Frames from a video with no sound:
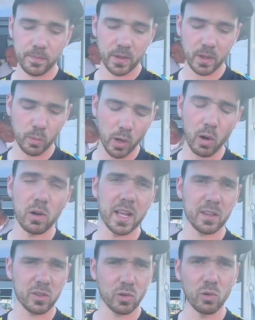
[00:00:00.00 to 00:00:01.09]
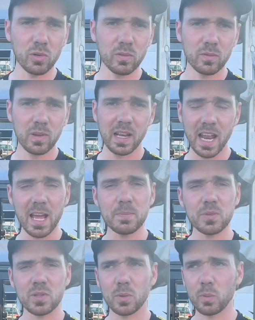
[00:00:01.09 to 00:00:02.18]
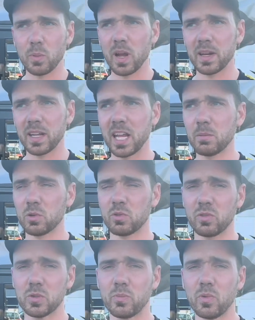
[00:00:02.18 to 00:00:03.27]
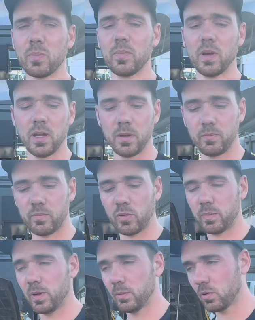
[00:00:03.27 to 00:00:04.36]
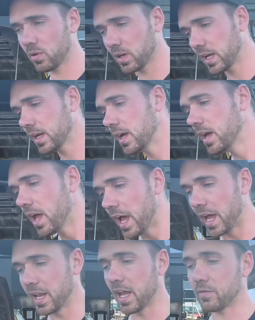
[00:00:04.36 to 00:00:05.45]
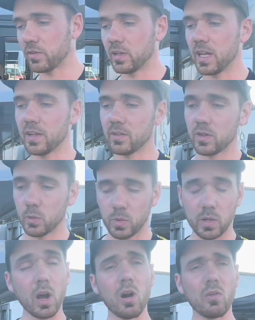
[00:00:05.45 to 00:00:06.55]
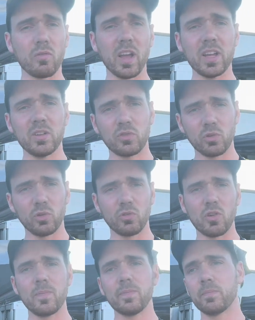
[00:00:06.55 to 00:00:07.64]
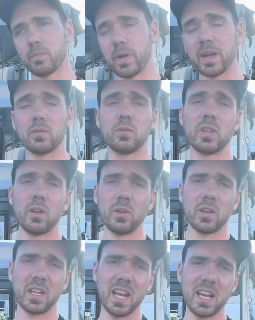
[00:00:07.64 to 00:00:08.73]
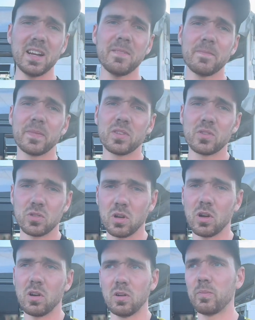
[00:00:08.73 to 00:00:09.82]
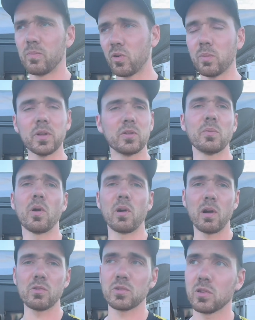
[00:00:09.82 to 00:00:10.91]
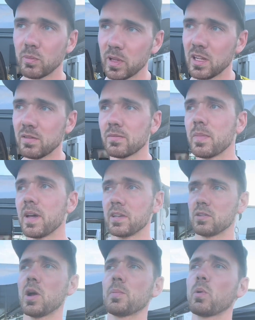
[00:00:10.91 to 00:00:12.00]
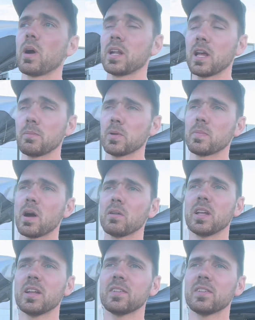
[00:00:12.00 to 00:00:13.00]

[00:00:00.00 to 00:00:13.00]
we only had 2 laps where the gearbox was properly working, and after that, it went halfway through the run back to 3rd gear. So probably tomorrow is going to be even better. So I'm quite happy about that